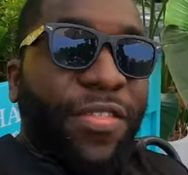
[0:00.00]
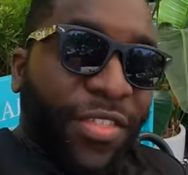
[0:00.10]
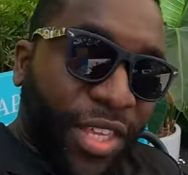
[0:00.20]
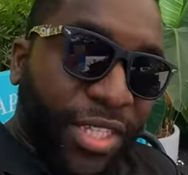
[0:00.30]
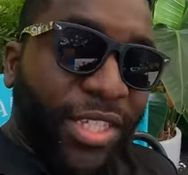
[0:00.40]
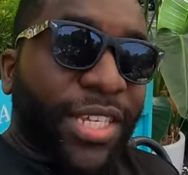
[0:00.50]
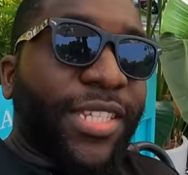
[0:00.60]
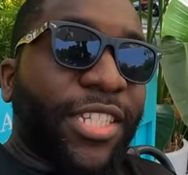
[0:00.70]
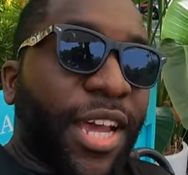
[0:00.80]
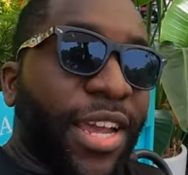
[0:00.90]
This
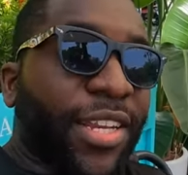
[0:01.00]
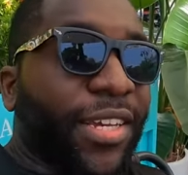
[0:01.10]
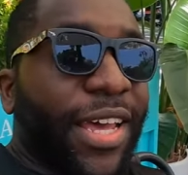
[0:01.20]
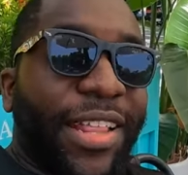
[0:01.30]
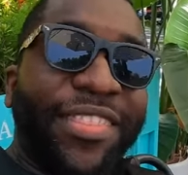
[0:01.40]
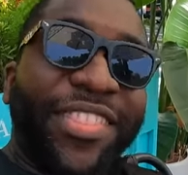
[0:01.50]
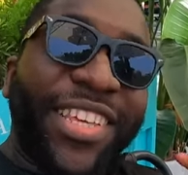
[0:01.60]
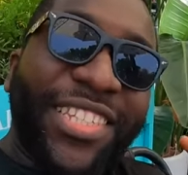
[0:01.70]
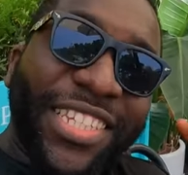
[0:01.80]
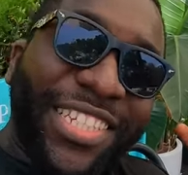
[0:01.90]
is China and
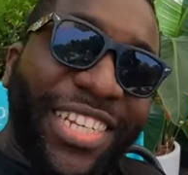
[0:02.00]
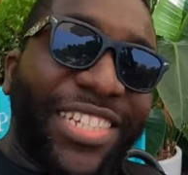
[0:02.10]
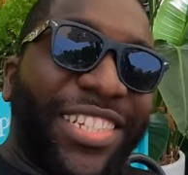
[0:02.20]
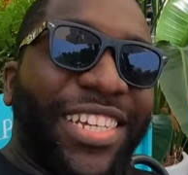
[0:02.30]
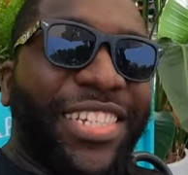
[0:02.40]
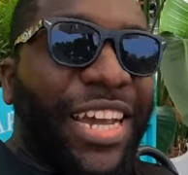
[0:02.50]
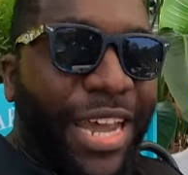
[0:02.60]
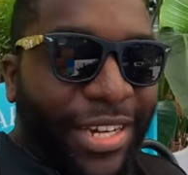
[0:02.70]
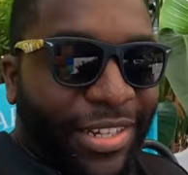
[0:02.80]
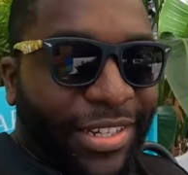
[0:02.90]
this is Shenzhen,
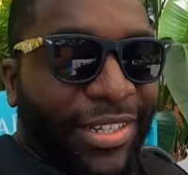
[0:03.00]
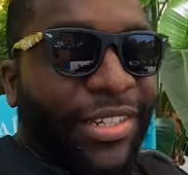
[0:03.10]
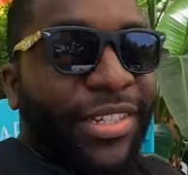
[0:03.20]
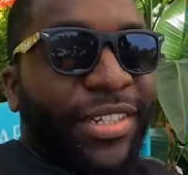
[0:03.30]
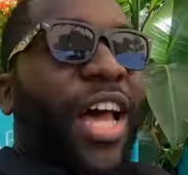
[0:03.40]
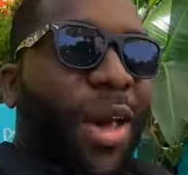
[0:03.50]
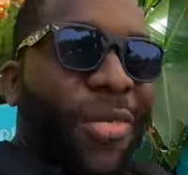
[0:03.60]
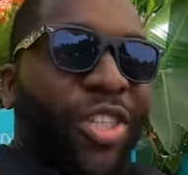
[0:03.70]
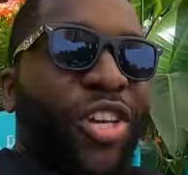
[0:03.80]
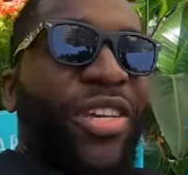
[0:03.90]
China.
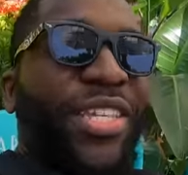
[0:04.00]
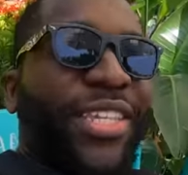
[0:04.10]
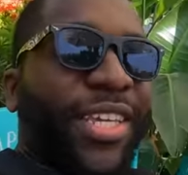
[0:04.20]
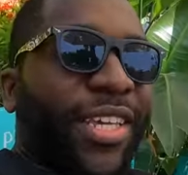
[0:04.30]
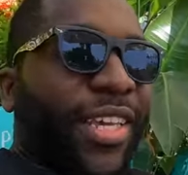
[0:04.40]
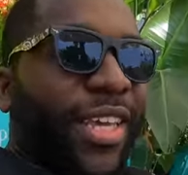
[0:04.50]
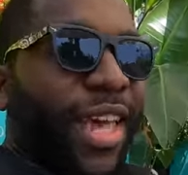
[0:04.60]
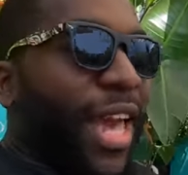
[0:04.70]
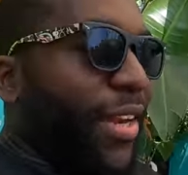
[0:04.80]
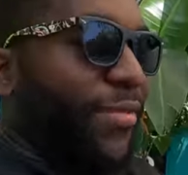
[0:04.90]
I'm enjoying the city
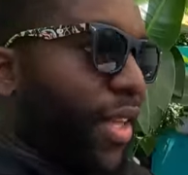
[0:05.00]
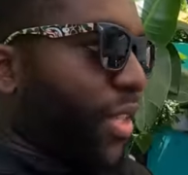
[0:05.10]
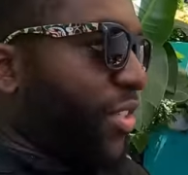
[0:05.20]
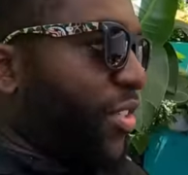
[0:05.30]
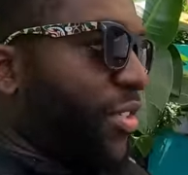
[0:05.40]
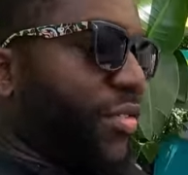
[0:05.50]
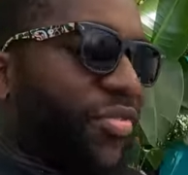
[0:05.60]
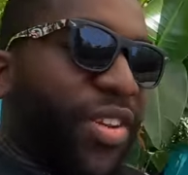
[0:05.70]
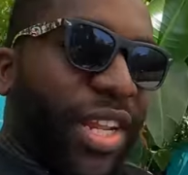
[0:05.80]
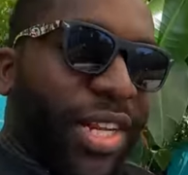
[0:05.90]
and it's
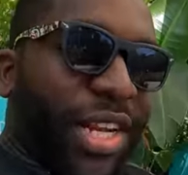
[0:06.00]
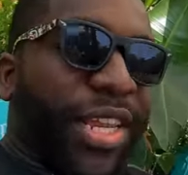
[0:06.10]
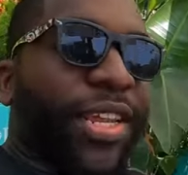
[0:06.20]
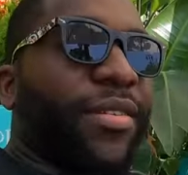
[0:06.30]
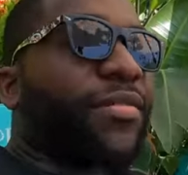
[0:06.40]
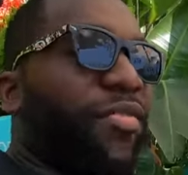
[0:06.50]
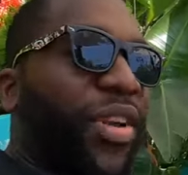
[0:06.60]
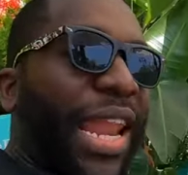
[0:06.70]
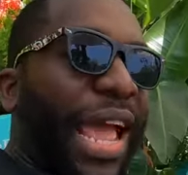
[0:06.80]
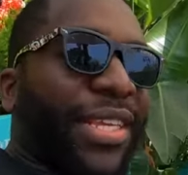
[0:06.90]
really clean,
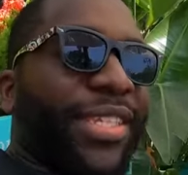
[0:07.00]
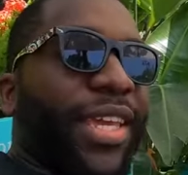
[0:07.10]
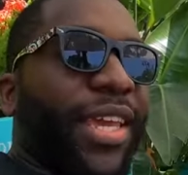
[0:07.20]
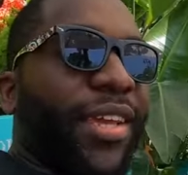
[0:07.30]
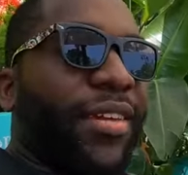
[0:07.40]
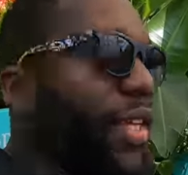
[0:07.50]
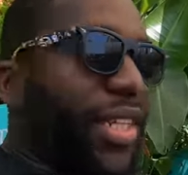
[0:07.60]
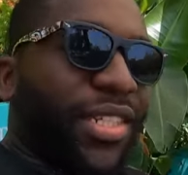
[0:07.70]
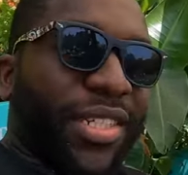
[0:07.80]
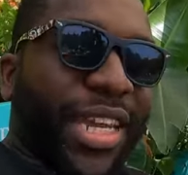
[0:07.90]
relaxing,
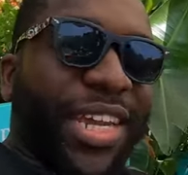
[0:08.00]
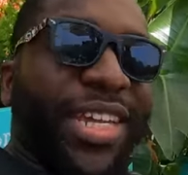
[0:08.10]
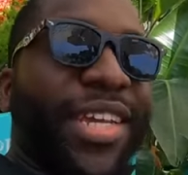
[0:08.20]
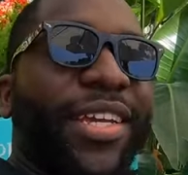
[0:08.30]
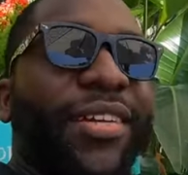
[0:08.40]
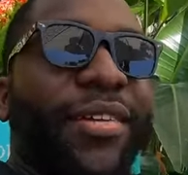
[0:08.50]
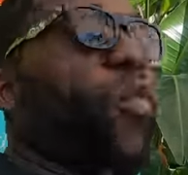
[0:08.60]
entertaining.